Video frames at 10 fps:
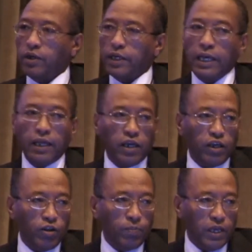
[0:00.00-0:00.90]
gaining
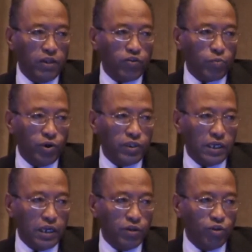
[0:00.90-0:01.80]
independence,
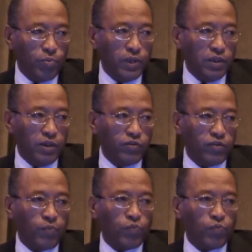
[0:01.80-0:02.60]
political independence,